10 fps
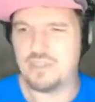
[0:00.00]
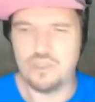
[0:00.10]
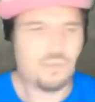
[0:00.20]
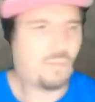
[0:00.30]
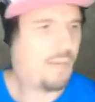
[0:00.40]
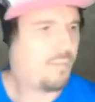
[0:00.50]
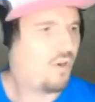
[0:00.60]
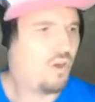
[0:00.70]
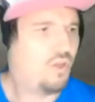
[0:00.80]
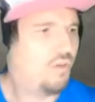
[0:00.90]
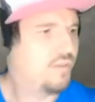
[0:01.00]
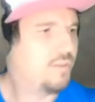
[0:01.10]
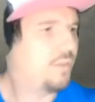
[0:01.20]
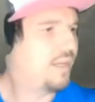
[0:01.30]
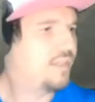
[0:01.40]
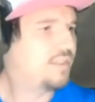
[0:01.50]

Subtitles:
newspaper, all over the place.